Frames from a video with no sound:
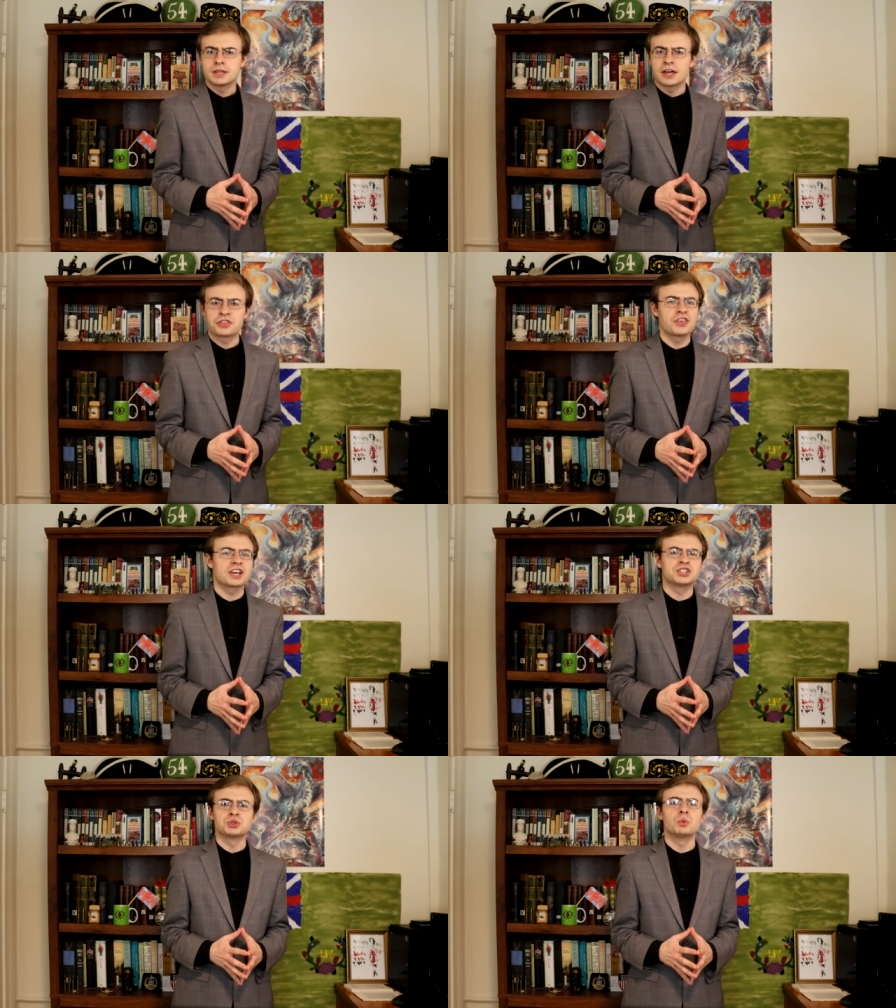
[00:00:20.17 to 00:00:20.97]
a
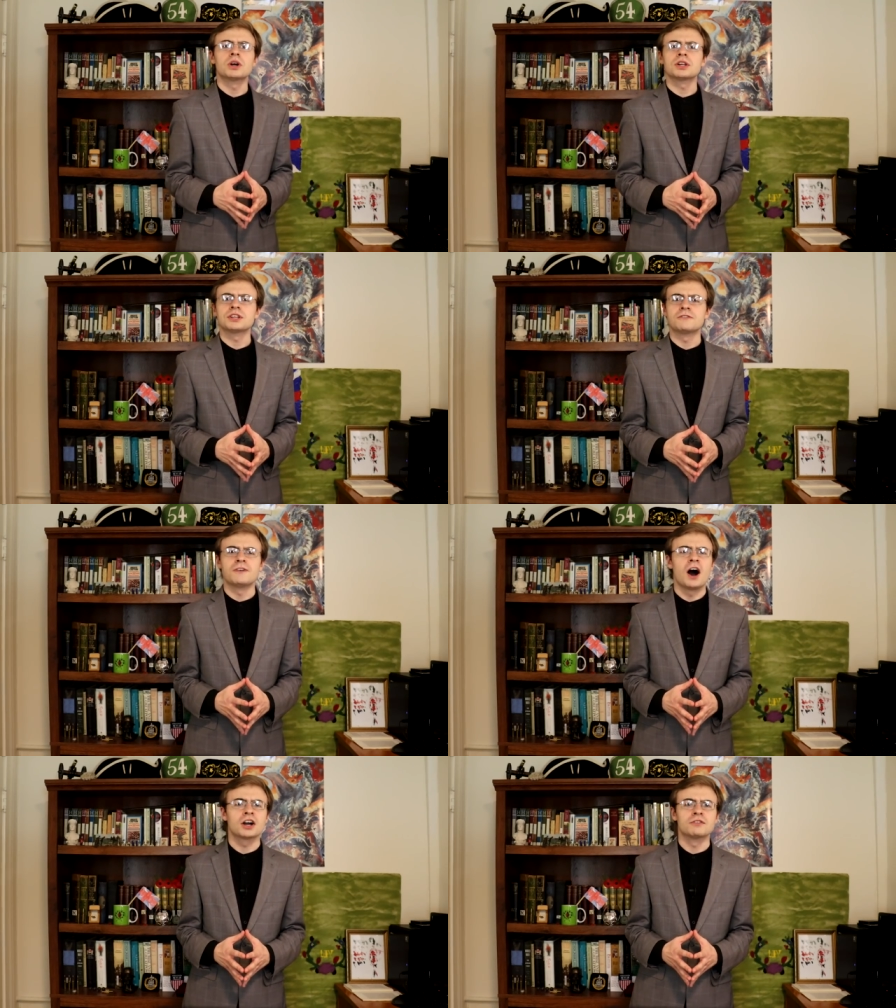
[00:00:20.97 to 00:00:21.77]
thick swirling
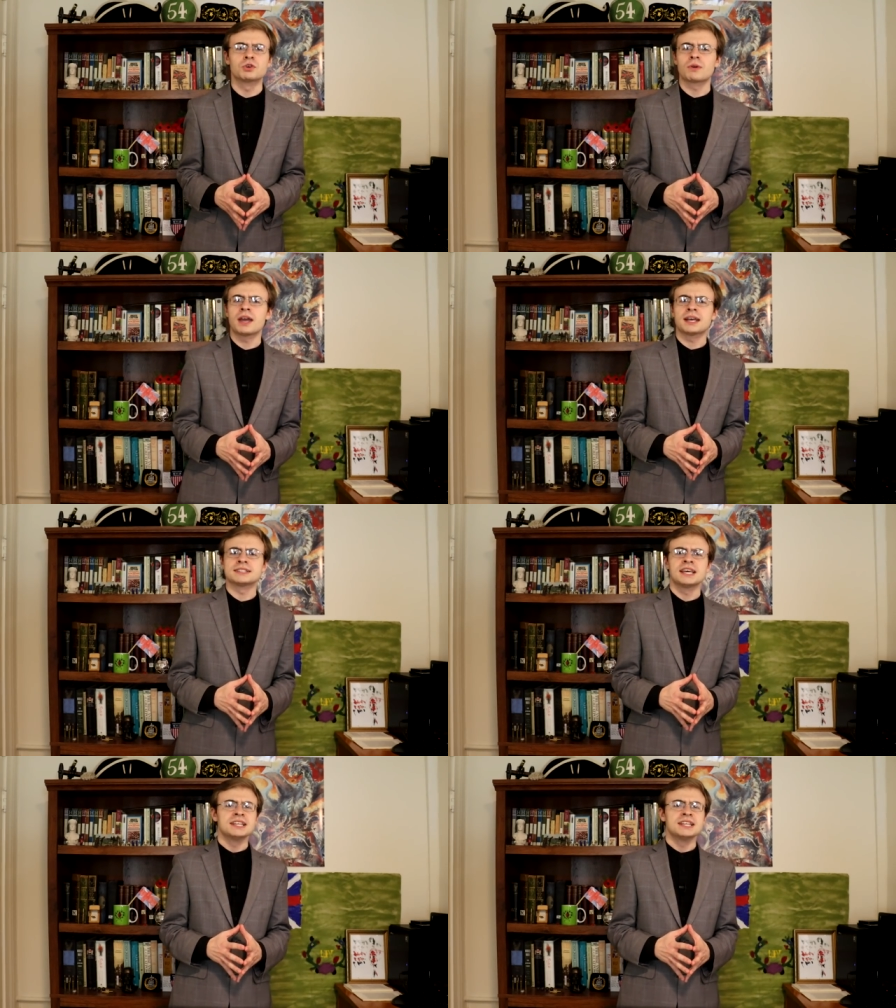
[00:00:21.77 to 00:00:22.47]
fog of grey as